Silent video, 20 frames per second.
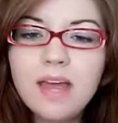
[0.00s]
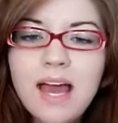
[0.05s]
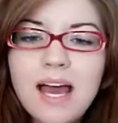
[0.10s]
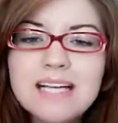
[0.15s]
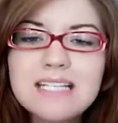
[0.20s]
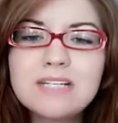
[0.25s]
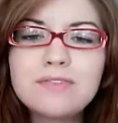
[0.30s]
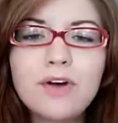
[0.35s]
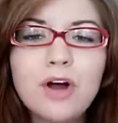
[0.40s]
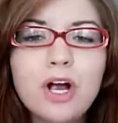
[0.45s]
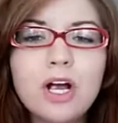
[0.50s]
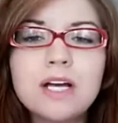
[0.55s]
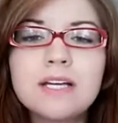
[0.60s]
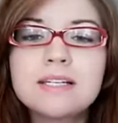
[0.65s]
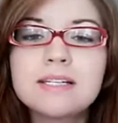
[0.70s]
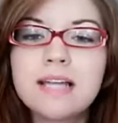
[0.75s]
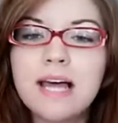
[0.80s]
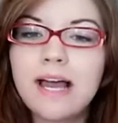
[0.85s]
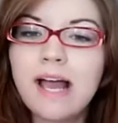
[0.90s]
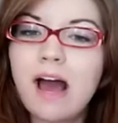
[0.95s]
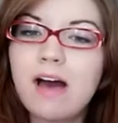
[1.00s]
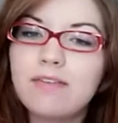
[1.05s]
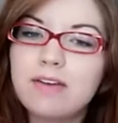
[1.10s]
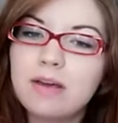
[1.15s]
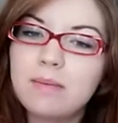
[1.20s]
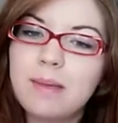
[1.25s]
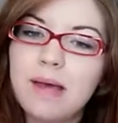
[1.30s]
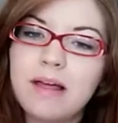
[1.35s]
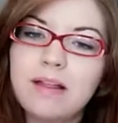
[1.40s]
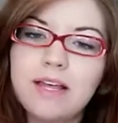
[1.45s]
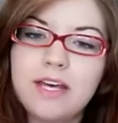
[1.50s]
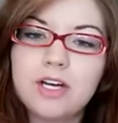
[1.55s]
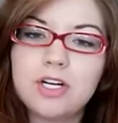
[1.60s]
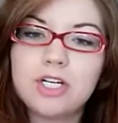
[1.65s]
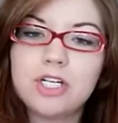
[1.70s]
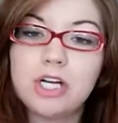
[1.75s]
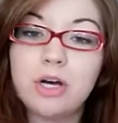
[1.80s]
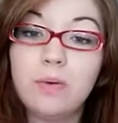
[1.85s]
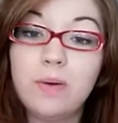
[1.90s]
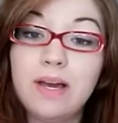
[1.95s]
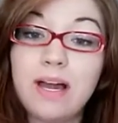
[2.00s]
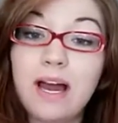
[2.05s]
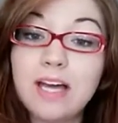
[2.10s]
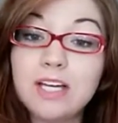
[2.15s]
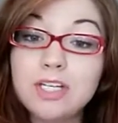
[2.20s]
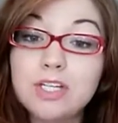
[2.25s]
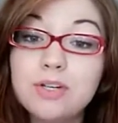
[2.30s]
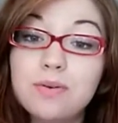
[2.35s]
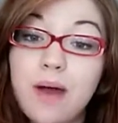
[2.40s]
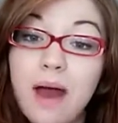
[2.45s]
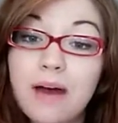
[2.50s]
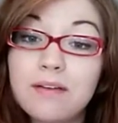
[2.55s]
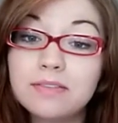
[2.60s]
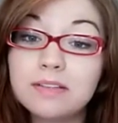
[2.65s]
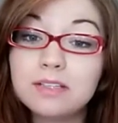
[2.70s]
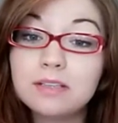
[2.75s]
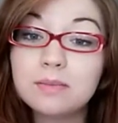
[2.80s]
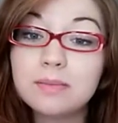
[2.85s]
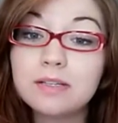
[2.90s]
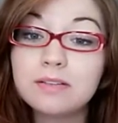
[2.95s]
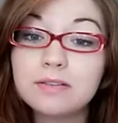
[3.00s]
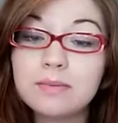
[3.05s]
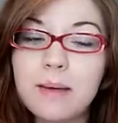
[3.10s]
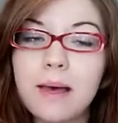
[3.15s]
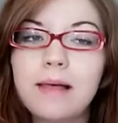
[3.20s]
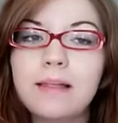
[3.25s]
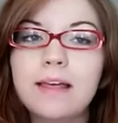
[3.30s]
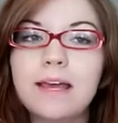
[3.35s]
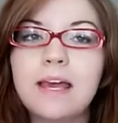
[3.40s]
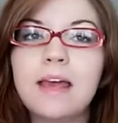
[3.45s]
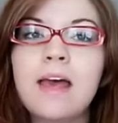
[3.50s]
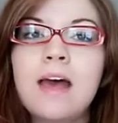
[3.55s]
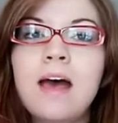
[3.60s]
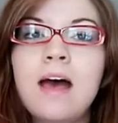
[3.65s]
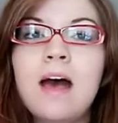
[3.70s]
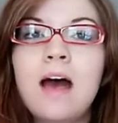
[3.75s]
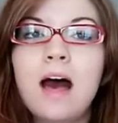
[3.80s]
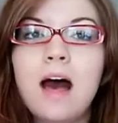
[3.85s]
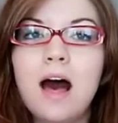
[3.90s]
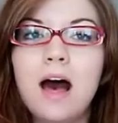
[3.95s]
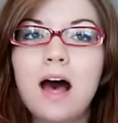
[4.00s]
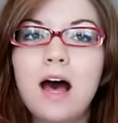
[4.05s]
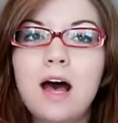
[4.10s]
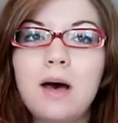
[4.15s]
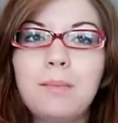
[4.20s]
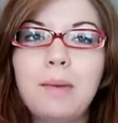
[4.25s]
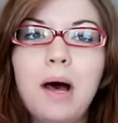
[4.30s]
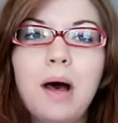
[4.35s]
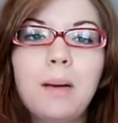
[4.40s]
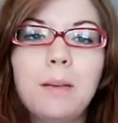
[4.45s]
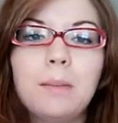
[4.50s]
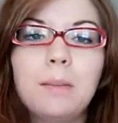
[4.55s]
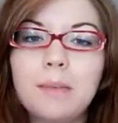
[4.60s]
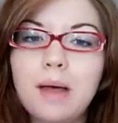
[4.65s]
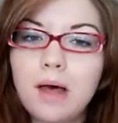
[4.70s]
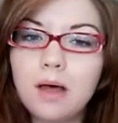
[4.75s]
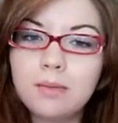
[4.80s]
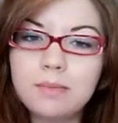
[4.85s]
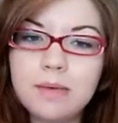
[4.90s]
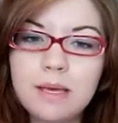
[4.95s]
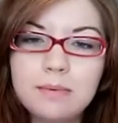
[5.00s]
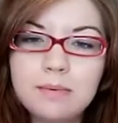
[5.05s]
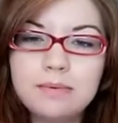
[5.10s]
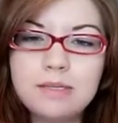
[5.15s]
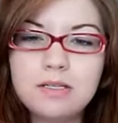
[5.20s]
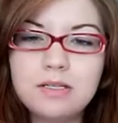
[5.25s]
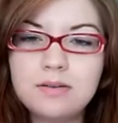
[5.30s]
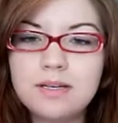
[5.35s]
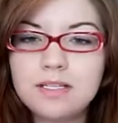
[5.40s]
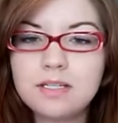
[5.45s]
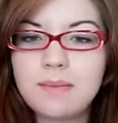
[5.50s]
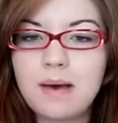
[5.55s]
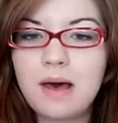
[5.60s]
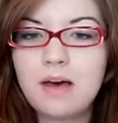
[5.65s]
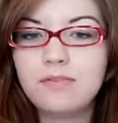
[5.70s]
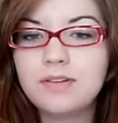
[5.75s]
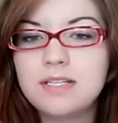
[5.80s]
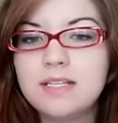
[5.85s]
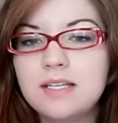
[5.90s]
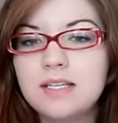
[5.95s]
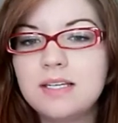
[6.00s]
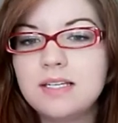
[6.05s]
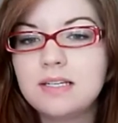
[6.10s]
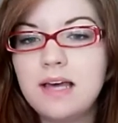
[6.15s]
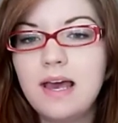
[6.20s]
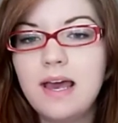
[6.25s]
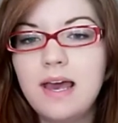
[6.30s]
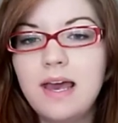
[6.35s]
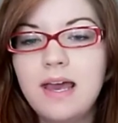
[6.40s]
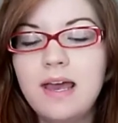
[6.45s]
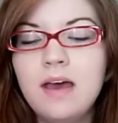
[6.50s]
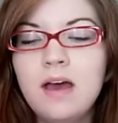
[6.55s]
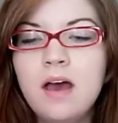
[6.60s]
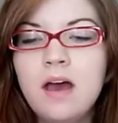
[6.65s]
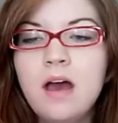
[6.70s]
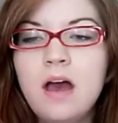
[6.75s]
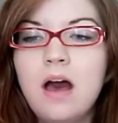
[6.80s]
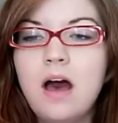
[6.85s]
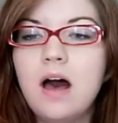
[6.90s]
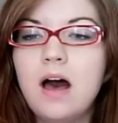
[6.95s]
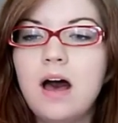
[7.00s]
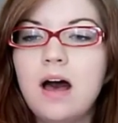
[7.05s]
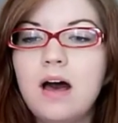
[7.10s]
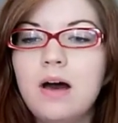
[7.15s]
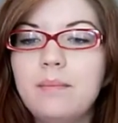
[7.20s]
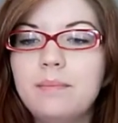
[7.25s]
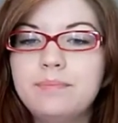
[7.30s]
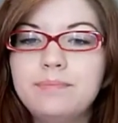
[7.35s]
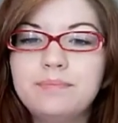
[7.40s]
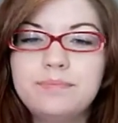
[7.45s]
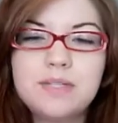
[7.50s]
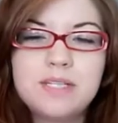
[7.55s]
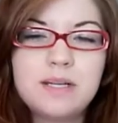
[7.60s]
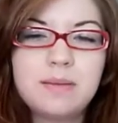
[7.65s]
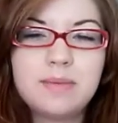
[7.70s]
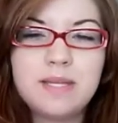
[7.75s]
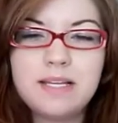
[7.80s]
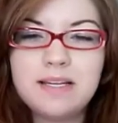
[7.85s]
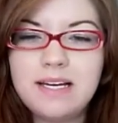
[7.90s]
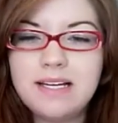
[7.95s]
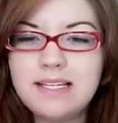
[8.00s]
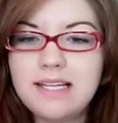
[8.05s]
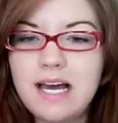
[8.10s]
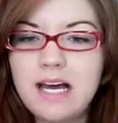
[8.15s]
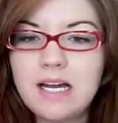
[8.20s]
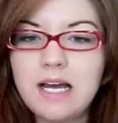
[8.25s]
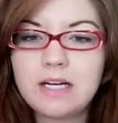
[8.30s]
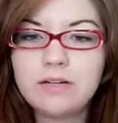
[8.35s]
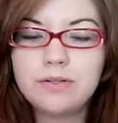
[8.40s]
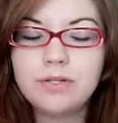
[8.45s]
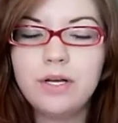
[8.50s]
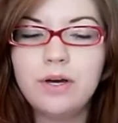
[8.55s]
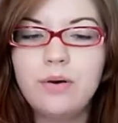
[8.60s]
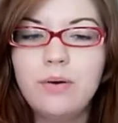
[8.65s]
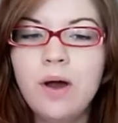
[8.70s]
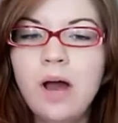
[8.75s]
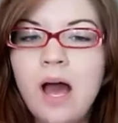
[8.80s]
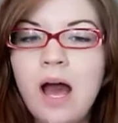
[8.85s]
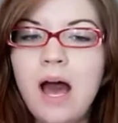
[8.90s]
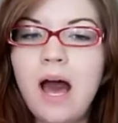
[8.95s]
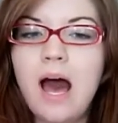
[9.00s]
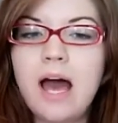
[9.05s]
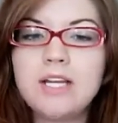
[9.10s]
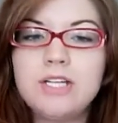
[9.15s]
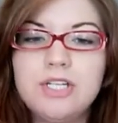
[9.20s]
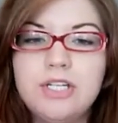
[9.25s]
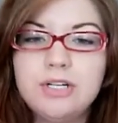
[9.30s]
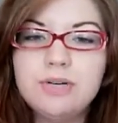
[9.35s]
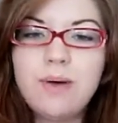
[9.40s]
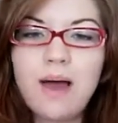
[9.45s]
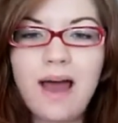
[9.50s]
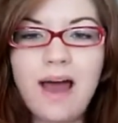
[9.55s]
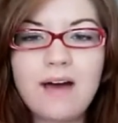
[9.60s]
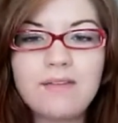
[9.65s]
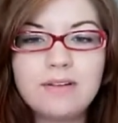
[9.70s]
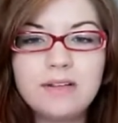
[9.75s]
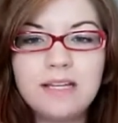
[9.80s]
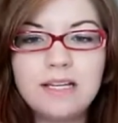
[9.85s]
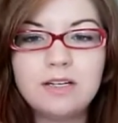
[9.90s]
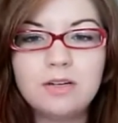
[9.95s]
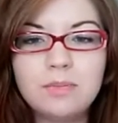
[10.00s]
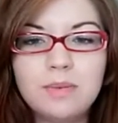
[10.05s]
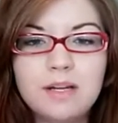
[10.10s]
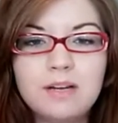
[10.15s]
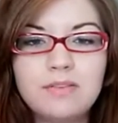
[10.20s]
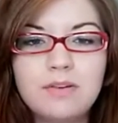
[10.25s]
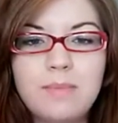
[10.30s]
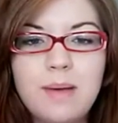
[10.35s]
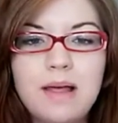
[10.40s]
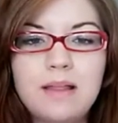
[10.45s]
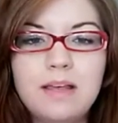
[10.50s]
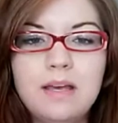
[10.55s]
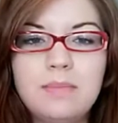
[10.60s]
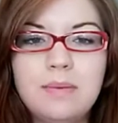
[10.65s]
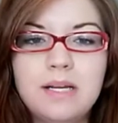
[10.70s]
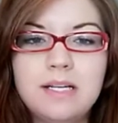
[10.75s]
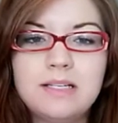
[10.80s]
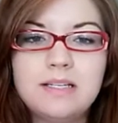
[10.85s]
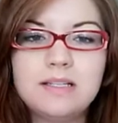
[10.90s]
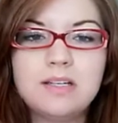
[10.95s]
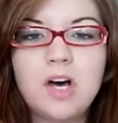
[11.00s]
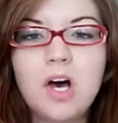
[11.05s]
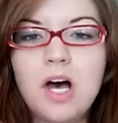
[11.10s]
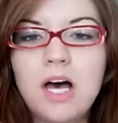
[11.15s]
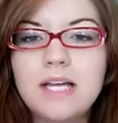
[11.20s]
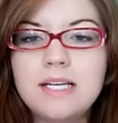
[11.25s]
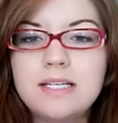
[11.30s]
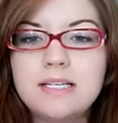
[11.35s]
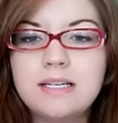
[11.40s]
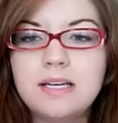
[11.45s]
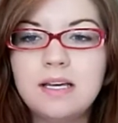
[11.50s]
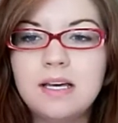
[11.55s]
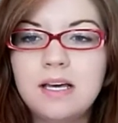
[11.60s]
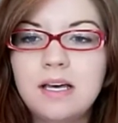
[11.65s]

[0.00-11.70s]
as far as like having a belly or showing, I do have a little bit of a belly. I'll maybe be doing some outfits of the day, something like that. I don't know. I do have a little bit of a belly, but it's not